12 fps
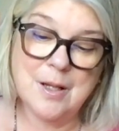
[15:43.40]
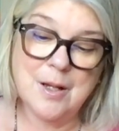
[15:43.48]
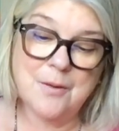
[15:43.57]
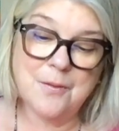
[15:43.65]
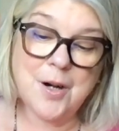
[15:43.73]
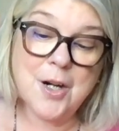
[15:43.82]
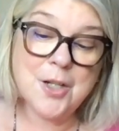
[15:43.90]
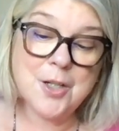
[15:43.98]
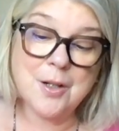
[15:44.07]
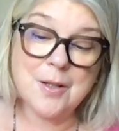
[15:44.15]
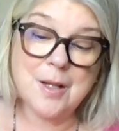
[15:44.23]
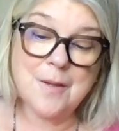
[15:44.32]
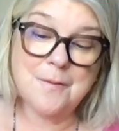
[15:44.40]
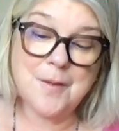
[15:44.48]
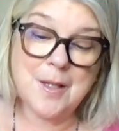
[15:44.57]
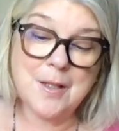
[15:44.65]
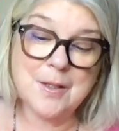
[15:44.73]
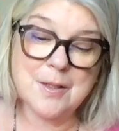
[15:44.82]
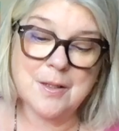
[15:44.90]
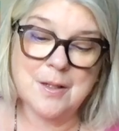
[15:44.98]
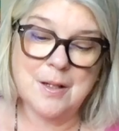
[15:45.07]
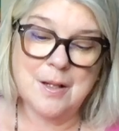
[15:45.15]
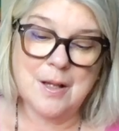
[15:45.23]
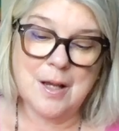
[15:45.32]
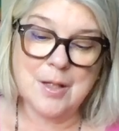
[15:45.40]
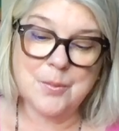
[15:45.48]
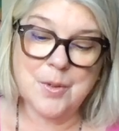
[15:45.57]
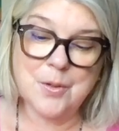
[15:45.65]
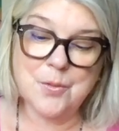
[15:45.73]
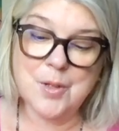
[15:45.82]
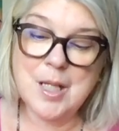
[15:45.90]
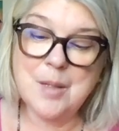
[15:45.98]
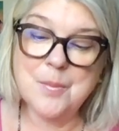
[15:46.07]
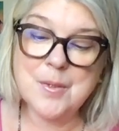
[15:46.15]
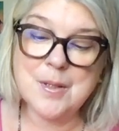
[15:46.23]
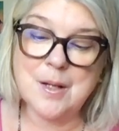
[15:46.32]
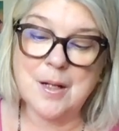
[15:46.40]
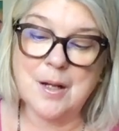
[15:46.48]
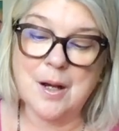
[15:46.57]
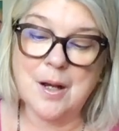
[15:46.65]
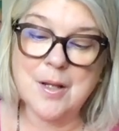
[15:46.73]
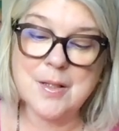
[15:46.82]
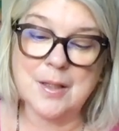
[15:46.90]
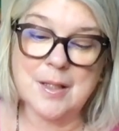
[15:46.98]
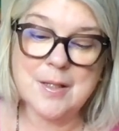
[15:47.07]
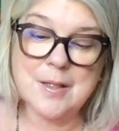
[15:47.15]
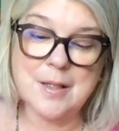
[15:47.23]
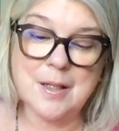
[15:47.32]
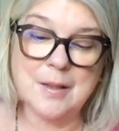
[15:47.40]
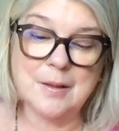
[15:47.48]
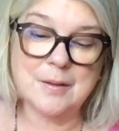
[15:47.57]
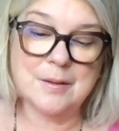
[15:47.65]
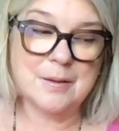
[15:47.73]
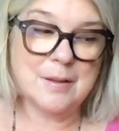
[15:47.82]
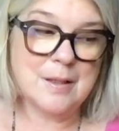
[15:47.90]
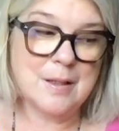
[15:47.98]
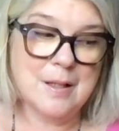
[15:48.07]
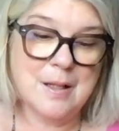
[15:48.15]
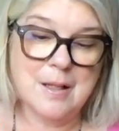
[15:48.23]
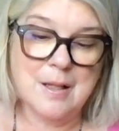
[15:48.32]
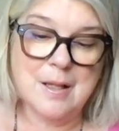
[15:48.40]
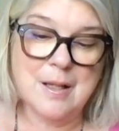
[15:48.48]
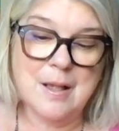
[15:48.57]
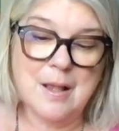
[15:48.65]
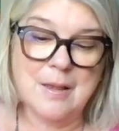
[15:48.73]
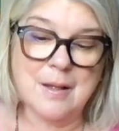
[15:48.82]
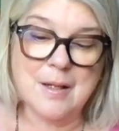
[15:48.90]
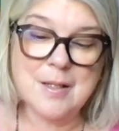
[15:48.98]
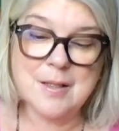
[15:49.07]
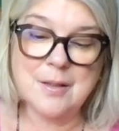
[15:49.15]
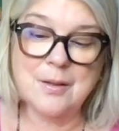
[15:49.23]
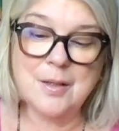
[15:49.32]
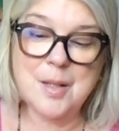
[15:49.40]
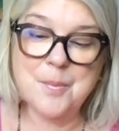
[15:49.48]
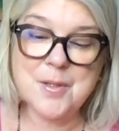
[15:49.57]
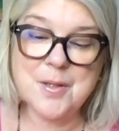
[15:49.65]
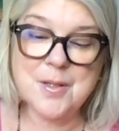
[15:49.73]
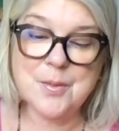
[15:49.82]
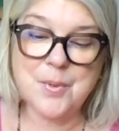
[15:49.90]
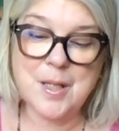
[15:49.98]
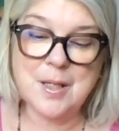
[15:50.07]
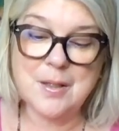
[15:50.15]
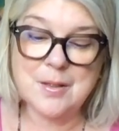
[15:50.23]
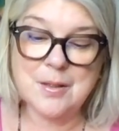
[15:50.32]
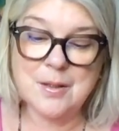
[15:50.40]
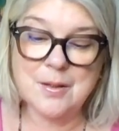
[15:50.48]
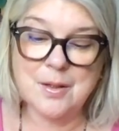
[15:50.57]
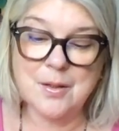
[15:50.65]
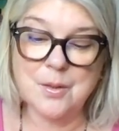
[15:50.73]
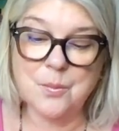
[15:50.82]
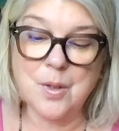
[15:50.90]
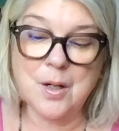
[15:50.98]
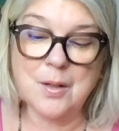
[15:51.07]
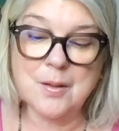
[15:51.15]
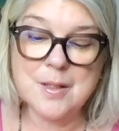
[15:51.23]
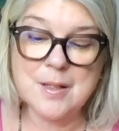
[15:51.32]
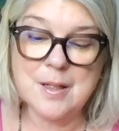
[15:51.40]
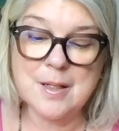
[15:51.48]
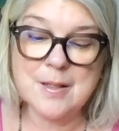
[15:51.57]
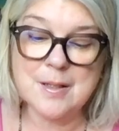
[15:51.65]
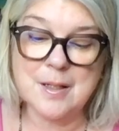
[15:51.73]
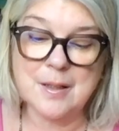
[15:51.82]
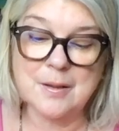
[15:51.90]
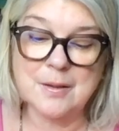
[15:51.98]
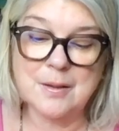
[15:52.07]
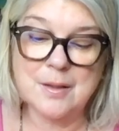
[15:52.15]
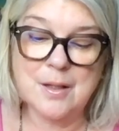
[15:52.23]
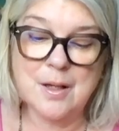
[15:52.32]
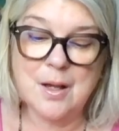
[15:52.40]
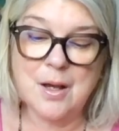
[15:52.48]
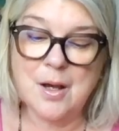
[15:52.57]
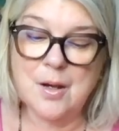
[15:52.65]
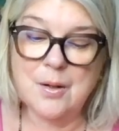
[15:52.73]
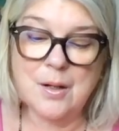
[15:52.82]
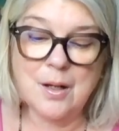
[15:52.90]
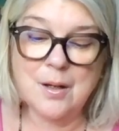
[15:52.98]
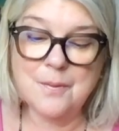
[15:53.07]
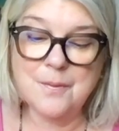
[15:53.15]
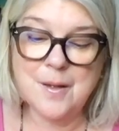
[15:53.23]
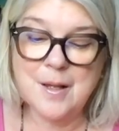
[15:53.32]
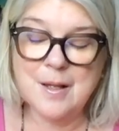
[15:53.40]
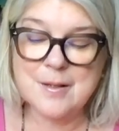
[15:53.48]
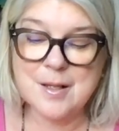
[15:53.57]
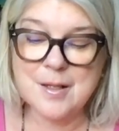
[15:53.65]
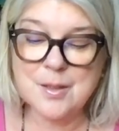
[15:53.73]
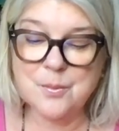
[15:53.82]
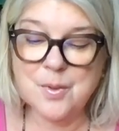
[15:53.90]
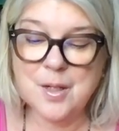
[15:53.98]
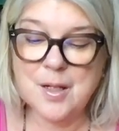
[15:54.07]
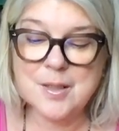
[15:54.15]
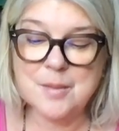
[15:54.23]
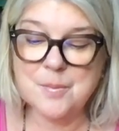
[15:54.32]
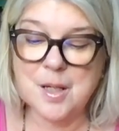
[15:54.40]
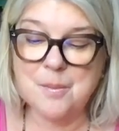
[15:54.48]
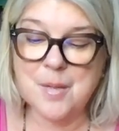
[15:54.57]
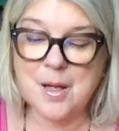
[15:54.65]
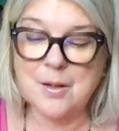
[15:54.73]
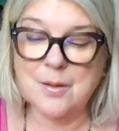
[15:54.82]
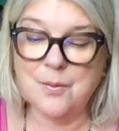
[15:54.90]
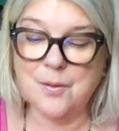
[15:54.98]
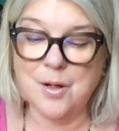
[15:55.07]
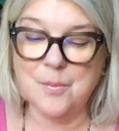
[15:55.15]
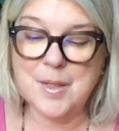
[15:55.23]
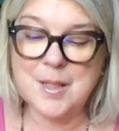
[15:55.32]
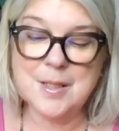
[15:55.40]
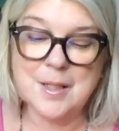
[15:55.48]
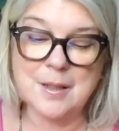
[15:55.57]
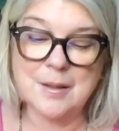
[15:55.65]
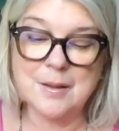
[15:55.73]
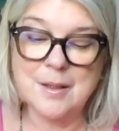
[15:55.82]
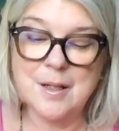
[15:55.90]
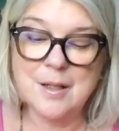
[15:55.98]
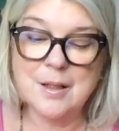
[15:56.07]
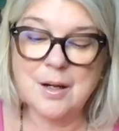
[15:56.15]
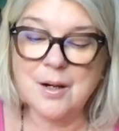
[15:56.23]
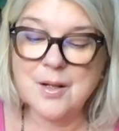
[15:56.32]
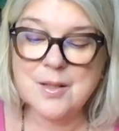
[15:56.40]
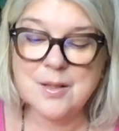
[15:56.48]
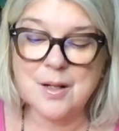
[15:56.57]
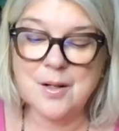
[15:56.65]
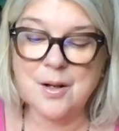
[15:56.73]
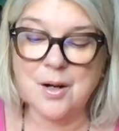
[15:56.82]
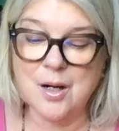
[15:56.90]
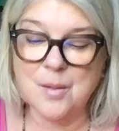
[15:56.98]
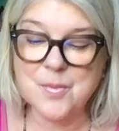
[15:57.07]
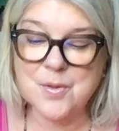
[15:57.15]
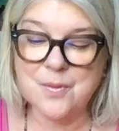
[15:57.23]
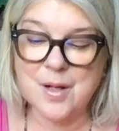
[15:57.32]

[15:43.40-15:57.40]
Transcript: Fresh are thy feet, and with dreams thine eyes glistening. Thy still lips are sweet, though the world is a-listening. O love, set a word in my mouth for our meeting. Cast thine arms